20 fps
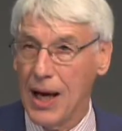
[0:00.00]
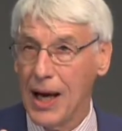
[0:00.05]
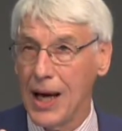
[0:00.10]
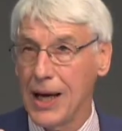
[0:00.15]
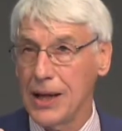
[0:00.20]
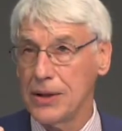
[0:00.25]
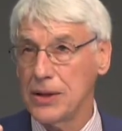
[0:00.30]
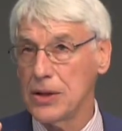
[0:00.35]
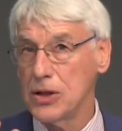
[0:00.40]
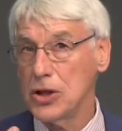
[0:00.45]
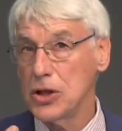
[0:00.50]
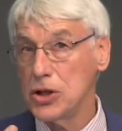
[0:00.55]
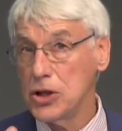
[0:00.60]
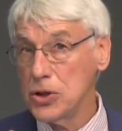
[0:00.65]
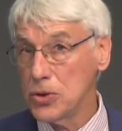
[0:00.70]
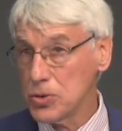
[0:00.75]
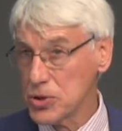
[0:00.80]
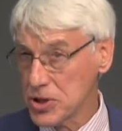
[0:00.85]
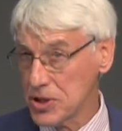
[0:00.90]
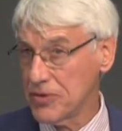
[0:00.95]
And
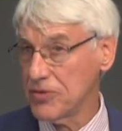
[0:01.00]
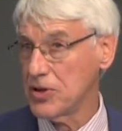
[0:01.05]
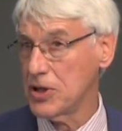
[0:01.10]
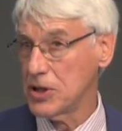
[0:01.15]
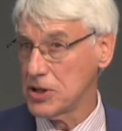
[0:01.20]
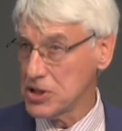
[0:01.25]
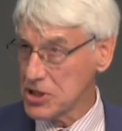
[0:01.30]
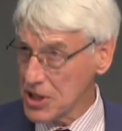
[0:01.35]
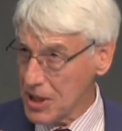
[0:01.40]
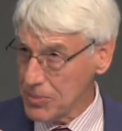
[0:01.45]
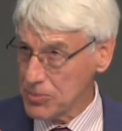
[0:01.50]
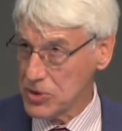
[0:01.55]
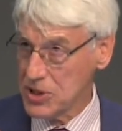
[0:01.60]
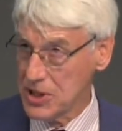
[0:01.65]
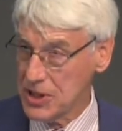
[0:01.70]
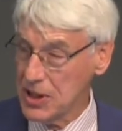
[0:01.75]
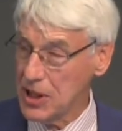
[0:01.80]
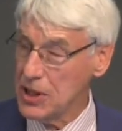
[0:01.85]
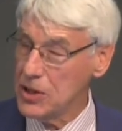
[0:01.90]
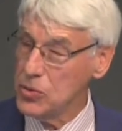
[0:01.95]
use of
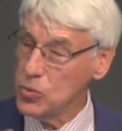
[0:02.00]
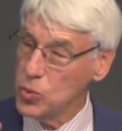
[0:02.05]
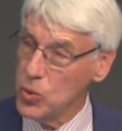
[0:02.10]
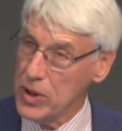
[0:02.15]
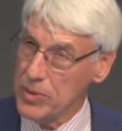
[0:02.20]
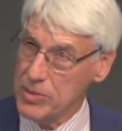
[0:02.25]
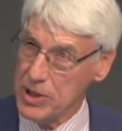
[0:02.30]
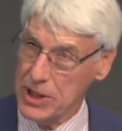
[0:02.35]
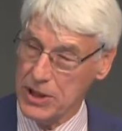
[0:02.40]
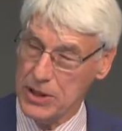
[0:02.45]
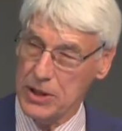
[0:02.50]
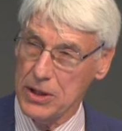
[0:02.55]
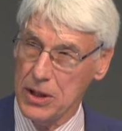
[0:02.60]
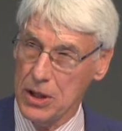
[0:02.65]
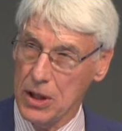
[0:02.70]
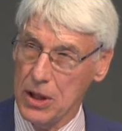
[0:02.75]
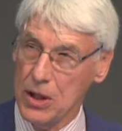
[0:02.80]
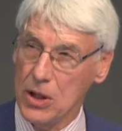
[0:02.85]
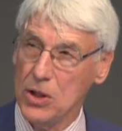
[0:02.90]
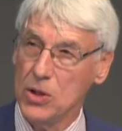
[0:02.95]
Herceptin in women
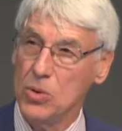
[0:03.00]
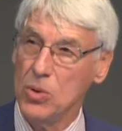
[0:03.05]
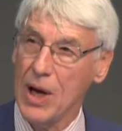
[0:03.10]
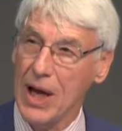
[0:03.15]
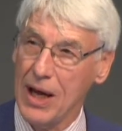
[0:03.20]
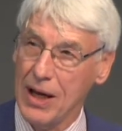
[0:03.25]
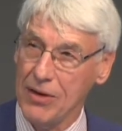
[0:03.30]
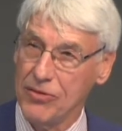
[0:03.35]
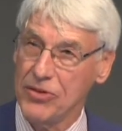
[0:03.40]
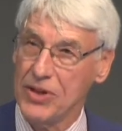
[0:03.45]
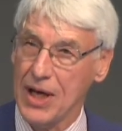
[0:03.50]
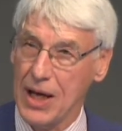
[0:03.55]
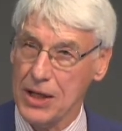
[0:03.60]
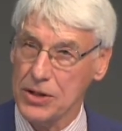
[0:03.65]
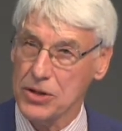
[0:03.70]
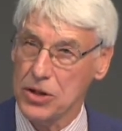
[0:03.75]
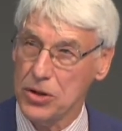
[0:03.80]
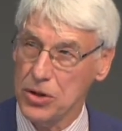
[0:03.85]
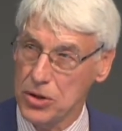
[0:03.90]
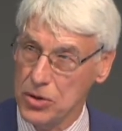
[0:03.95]
who have
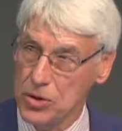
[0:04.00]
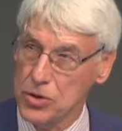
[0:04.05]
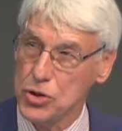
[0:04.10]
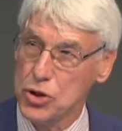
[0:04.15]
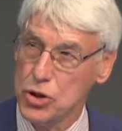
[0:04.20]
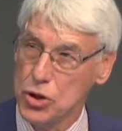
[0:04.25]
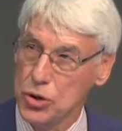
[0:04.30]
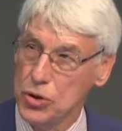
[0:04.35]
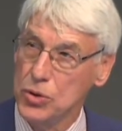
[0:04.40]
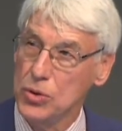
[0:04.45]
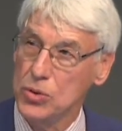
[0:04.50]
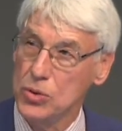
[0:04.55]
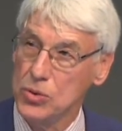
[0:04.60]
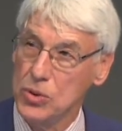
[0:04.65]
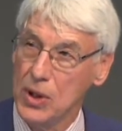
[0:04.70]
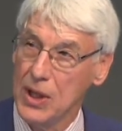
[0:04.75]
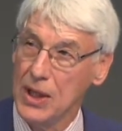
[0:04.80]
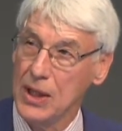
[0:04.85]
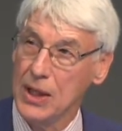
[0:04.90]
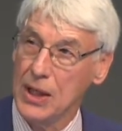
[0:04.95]
that
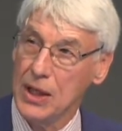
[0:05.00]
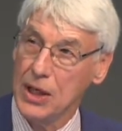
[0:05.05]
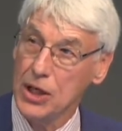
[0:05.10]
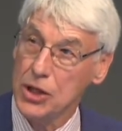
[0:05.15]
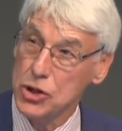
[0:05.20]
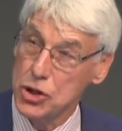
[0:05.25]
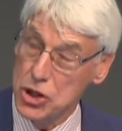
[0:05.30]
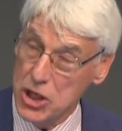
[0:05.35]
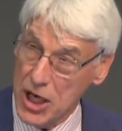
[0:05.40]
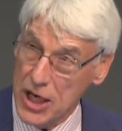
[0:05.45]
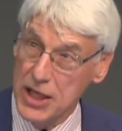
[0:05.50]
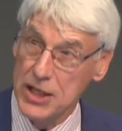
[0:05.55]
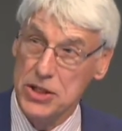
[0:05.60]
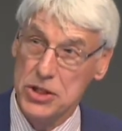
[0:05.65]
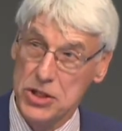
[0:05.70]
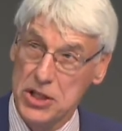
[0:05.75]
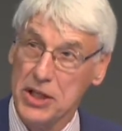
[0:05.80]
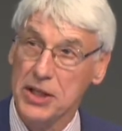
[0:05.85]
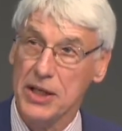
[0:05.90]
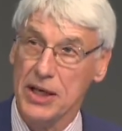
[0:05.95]
HER2
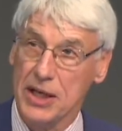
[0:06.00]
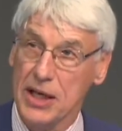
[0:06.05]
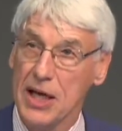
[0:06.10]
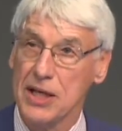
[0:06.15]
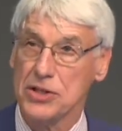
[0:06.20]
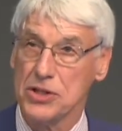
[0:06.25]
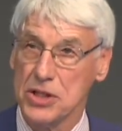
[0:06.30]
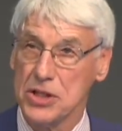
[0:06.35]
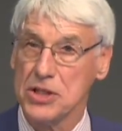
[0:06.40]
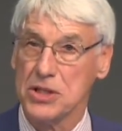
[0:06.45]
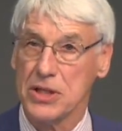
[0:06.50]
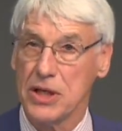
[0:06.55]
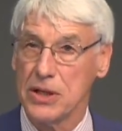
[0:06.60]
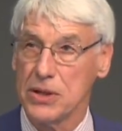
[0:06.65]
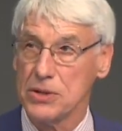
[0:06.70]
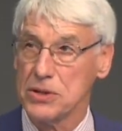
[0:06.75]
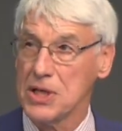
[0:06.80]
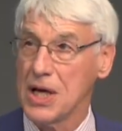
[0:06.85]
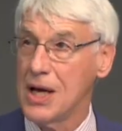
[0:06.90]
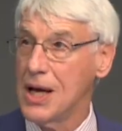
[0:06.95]
change in their cancer
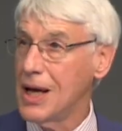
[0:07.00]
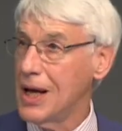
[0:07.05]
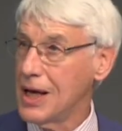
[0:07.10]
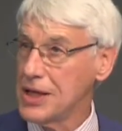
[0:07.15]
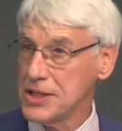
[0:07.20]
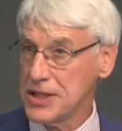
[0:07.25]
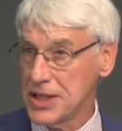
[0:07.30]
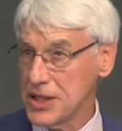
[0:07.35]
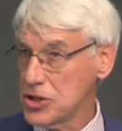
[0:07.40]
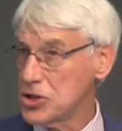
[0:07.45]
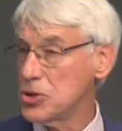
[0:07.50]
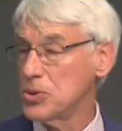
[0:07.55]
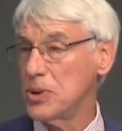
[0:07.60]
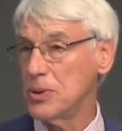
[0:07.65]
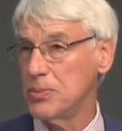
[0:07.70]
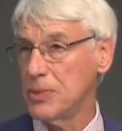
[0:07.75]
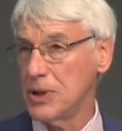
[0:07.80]
cells has led to a